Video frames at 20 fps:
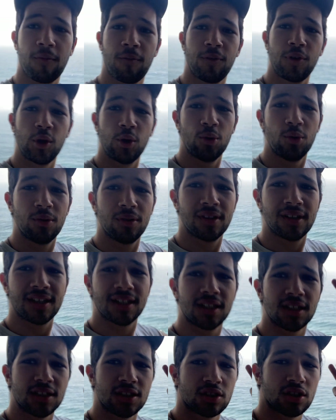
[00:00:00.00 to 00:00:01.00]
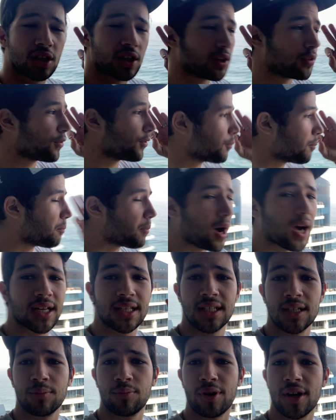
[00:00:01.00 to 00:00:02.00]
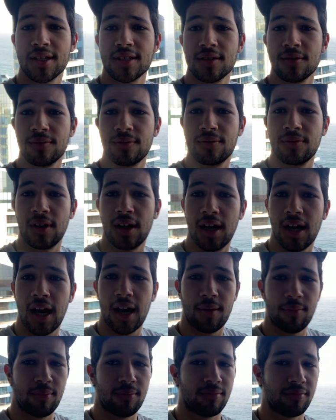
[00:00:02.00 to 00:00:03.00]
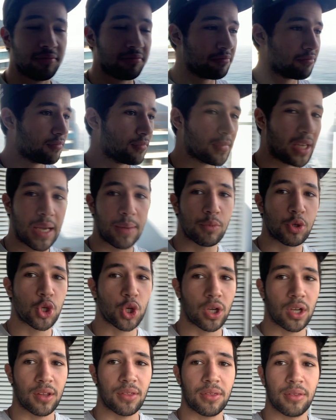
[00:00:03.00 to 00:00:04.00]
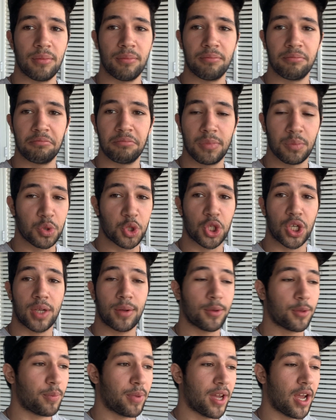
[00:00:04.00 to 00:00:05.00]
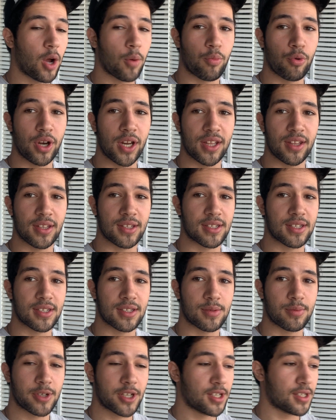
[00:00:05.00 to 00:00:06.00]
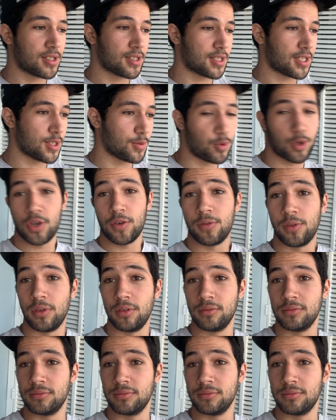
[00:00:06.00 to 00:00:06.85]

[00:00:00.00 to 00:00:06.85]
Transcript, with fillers: View is mighty impressive. I'm I'm shooketh. I'm shooketh by how pretty this is because this is beautiful.